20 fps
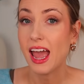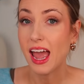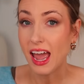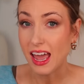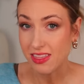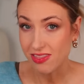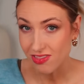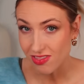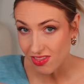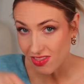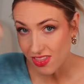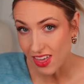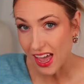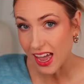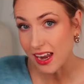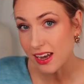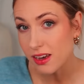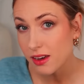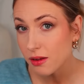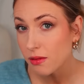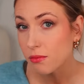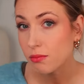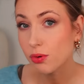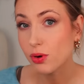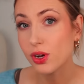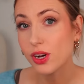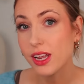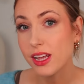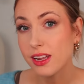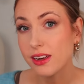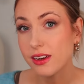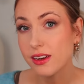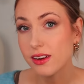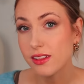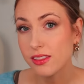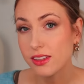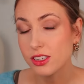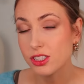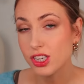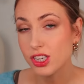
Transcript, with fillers: and then put in the